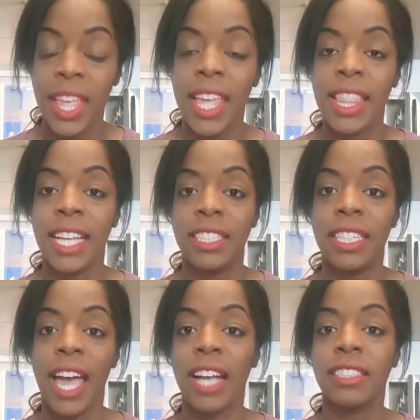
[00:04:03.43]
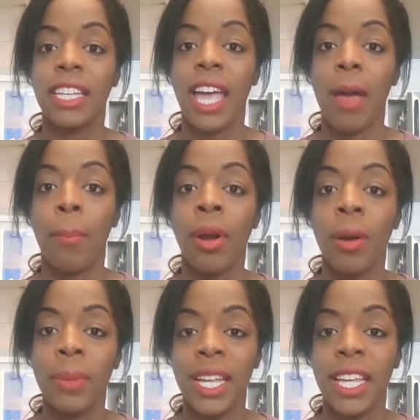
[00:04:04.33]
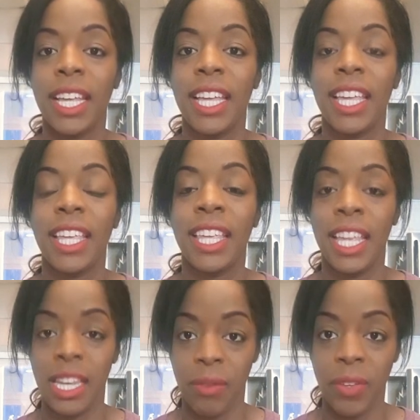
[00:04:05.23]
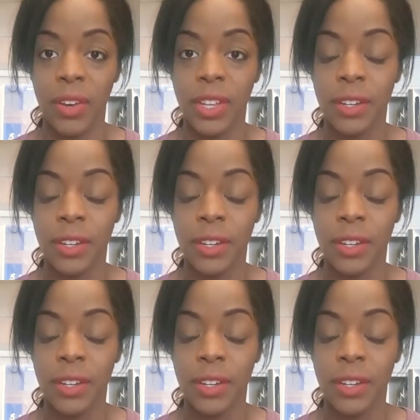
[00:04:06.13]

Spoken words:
that she actually had permanent kidney failure.